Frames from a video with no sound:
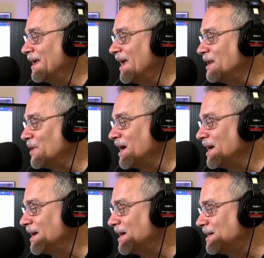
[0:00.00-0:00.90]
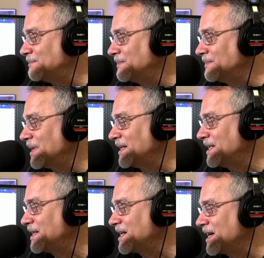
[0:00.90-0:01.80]
Anyway, I
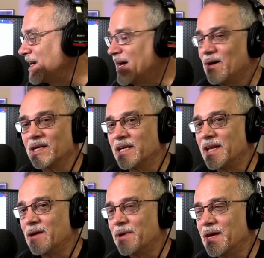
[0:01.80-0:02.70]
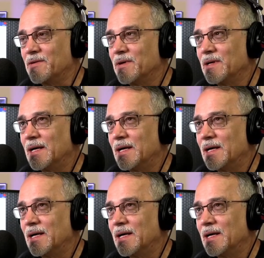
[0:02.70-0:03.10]
need to cut out now.